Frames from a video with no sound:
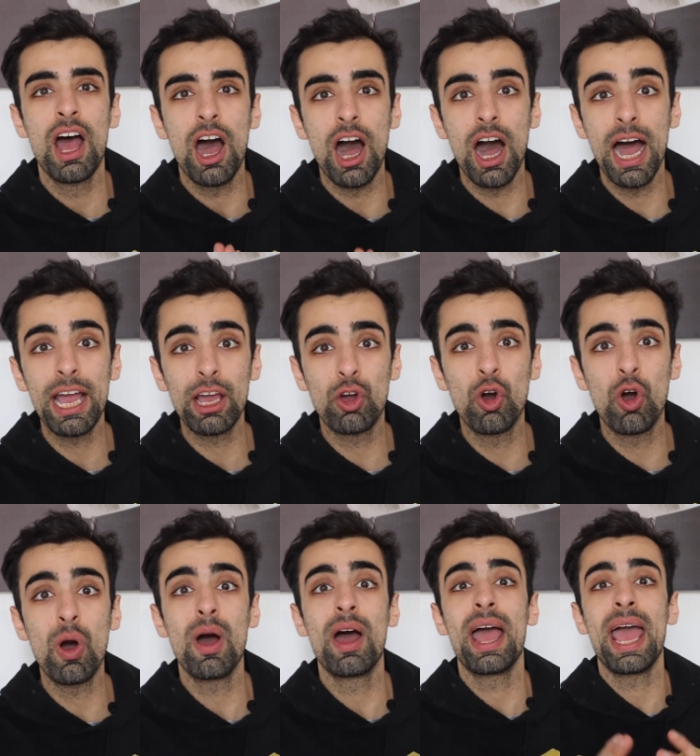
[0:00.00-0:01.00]
I
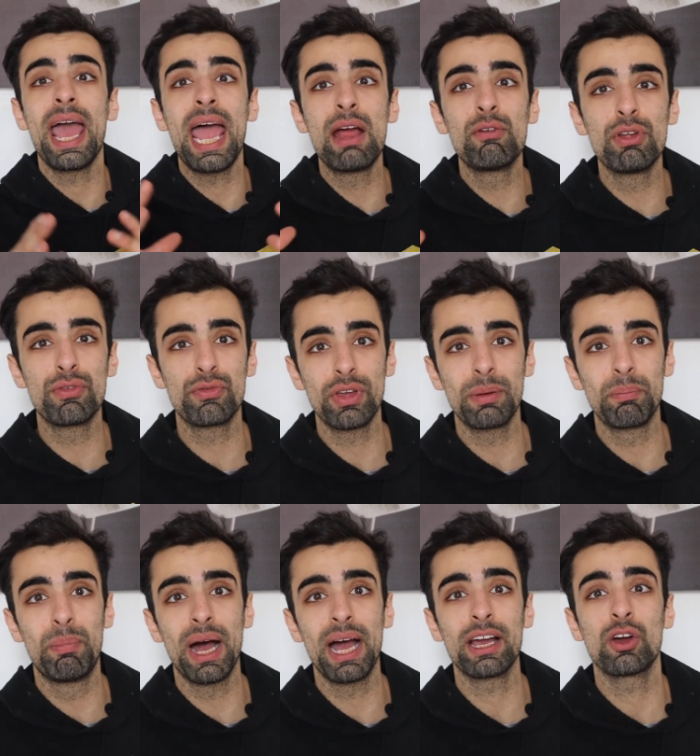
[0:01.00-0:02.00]
got
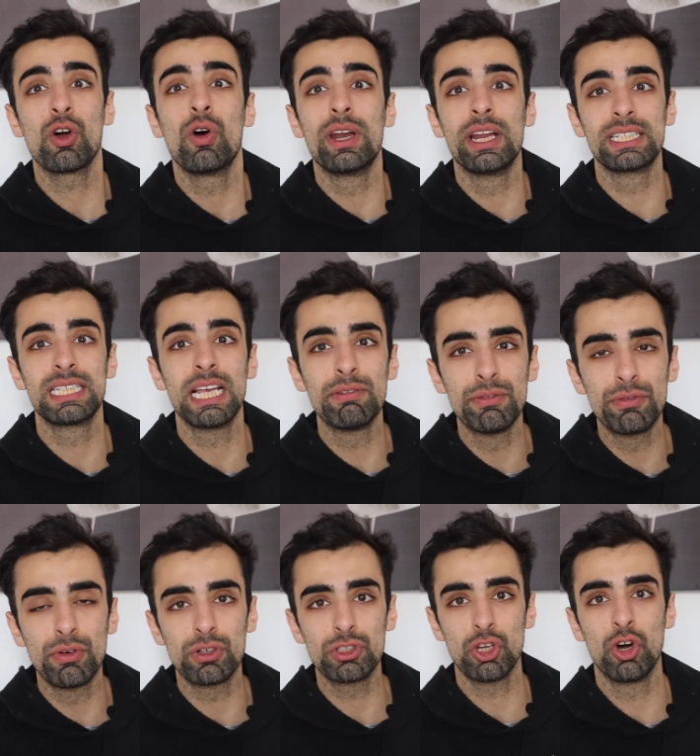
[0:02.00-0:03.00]
everything back on the 7th
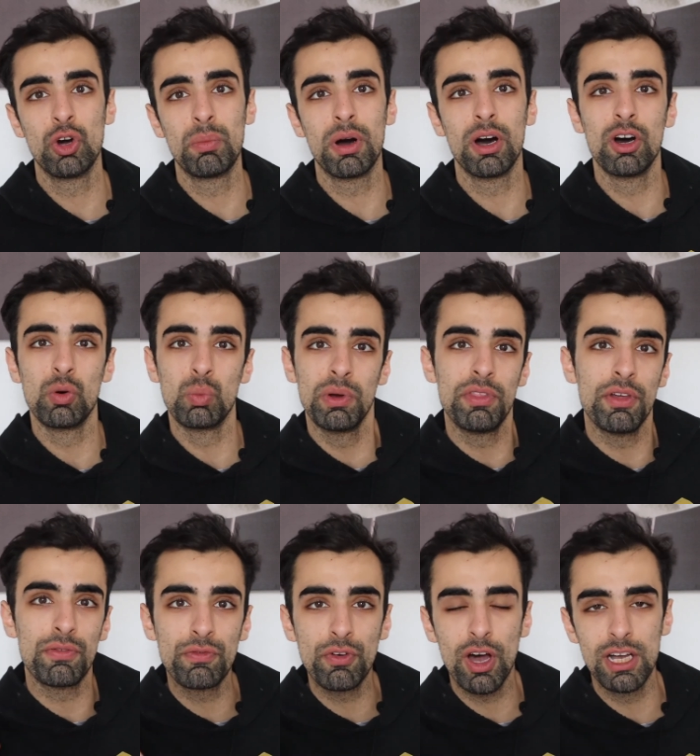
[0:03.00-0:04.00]
October with
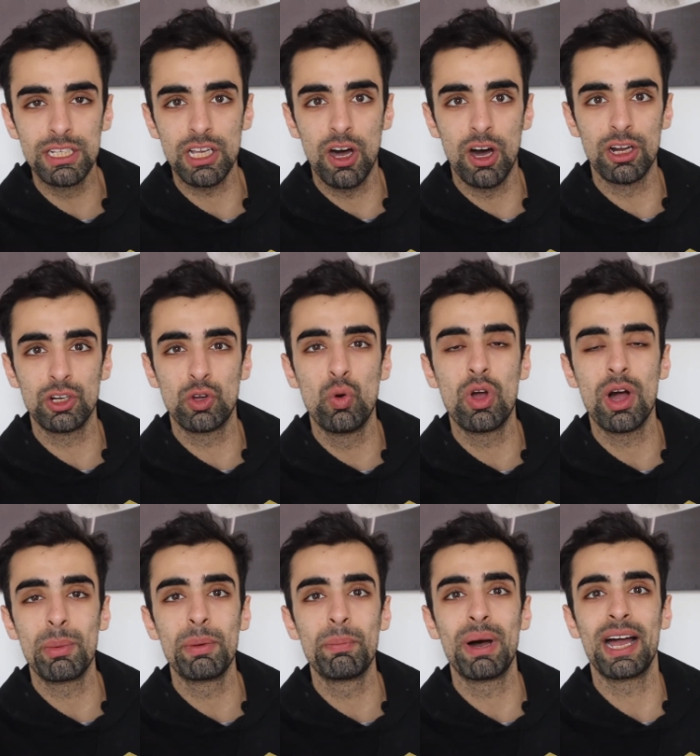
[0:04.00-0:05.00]
the first article
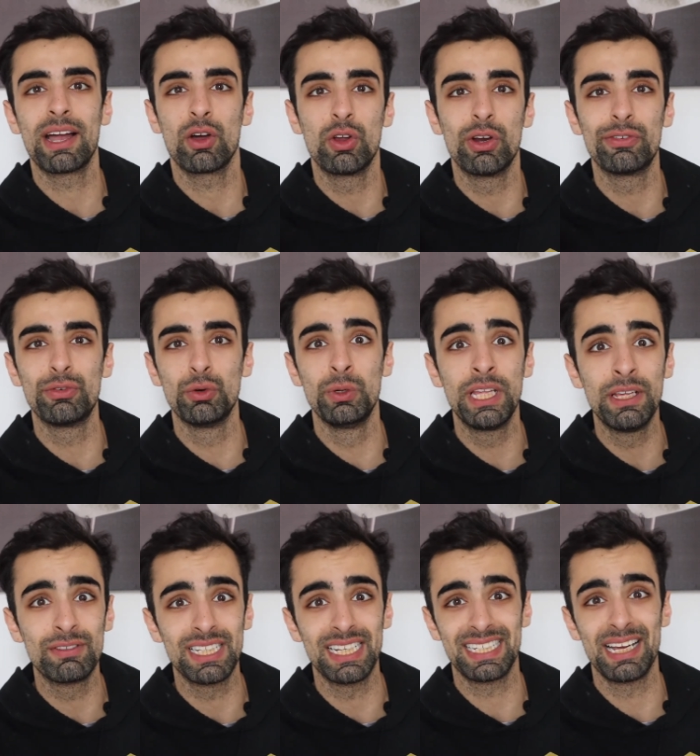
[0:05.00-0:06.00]
coming back on the
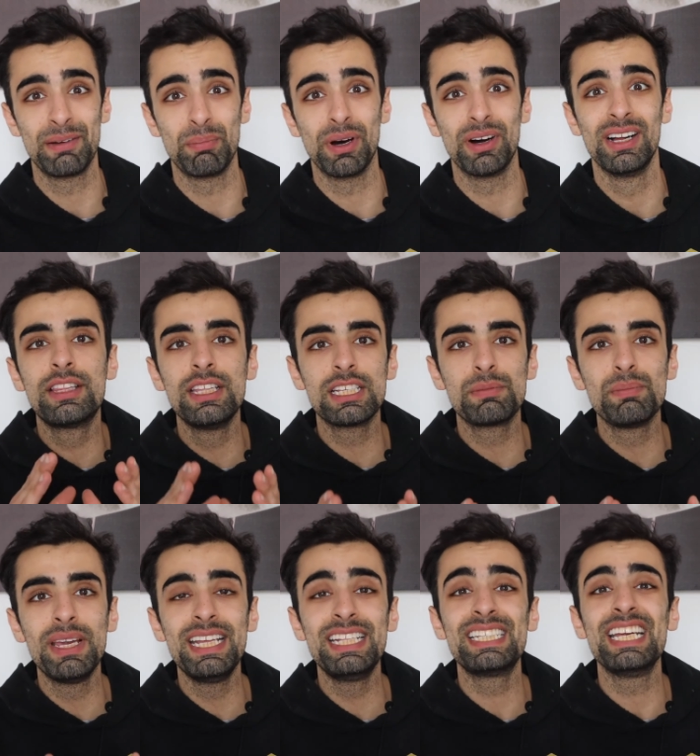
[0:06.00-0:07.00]
14th September. This
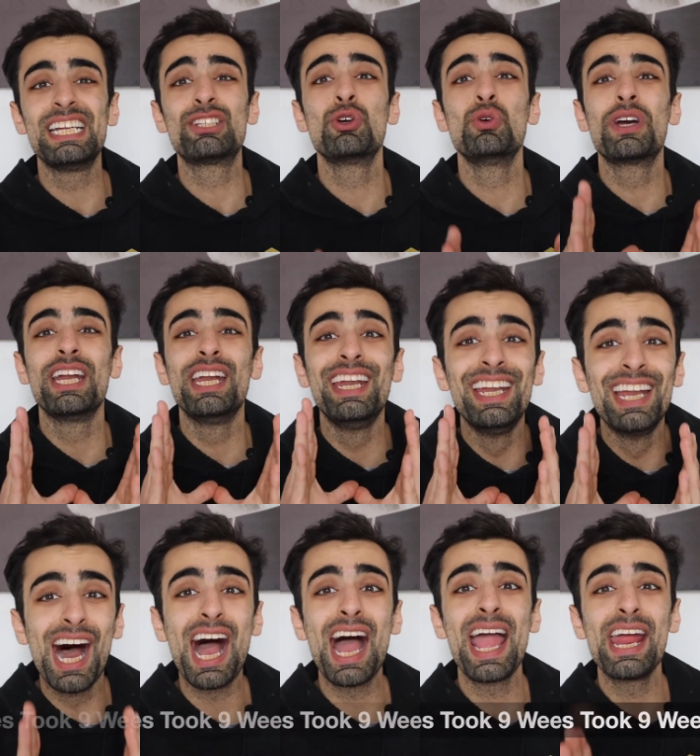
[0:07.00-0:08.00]
means it took
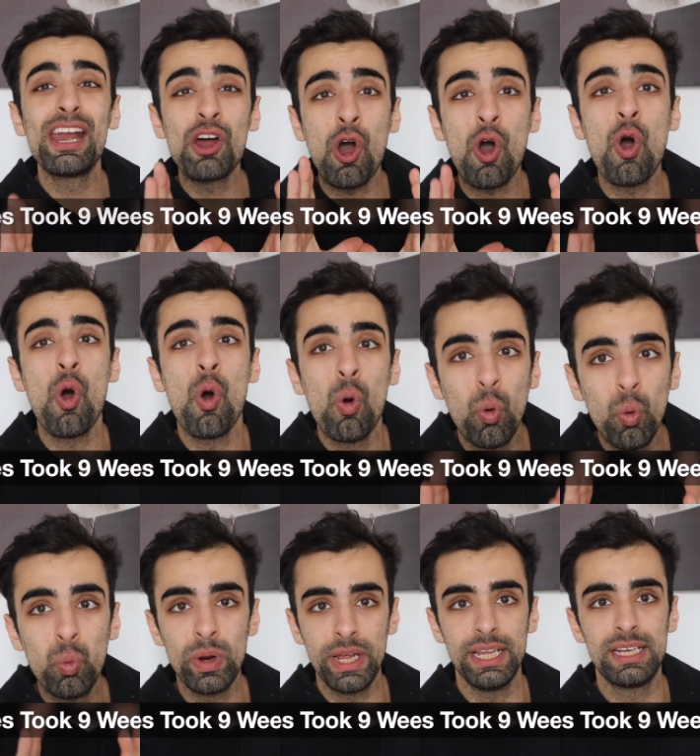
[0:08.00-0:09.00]
nine whole
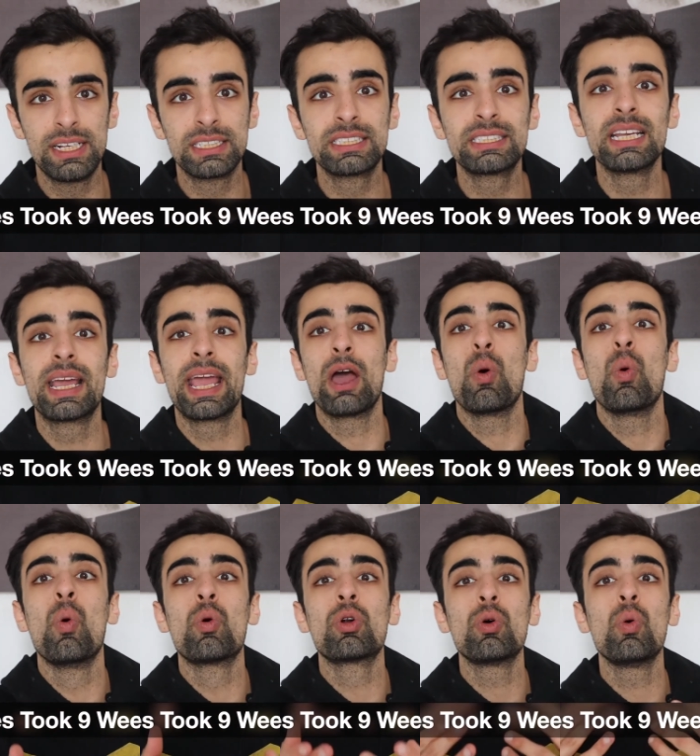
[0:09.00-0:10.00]
weeks to get
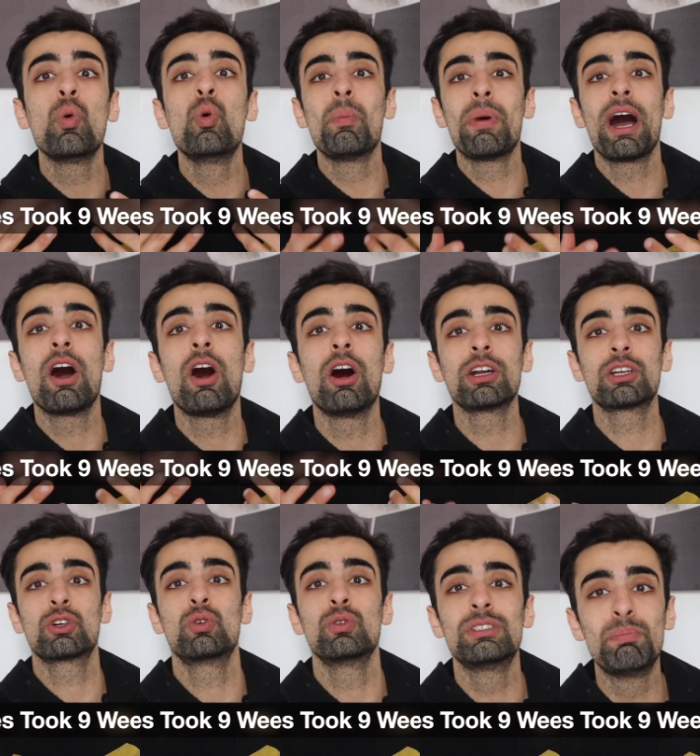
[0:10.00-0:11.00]
all, all my
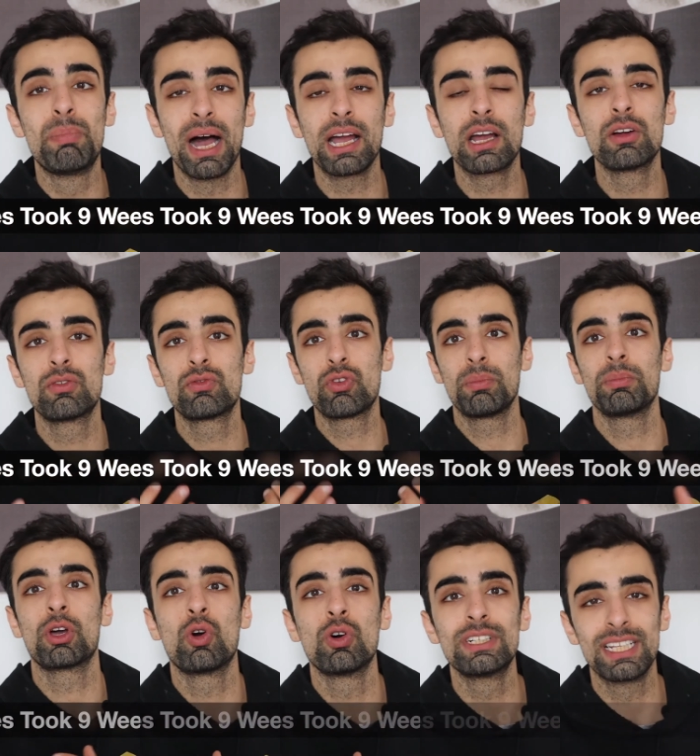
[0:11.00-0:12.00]
articles back from
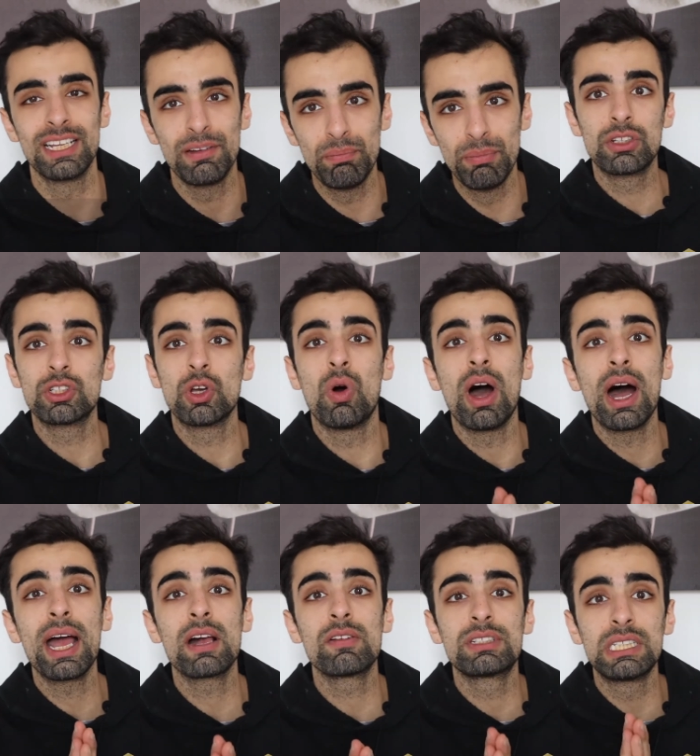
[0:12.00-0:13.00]
the content. So
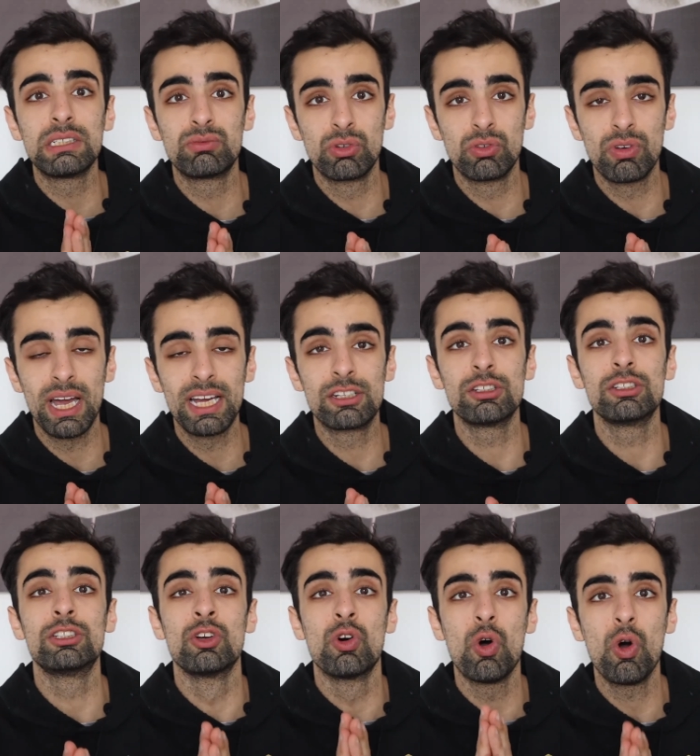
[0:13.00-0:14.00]
I have several
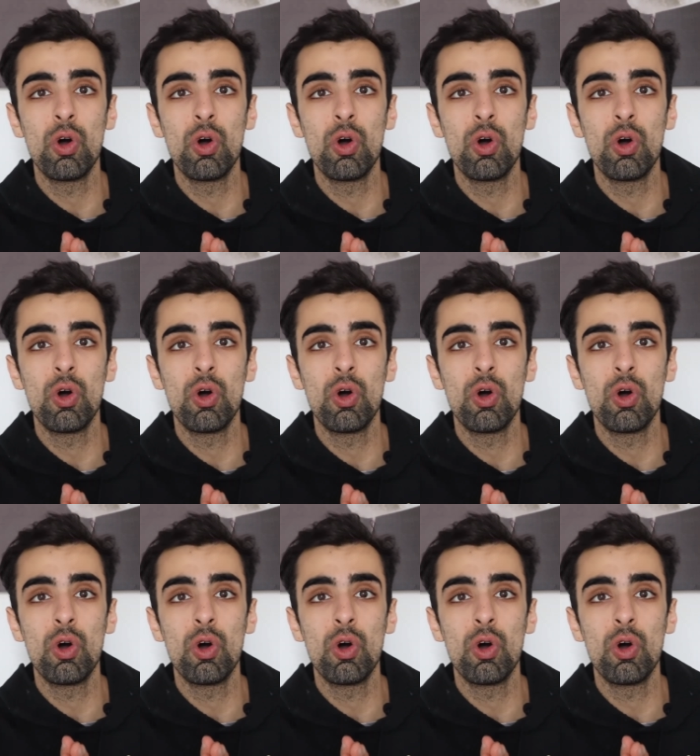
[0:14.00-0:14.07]
writers.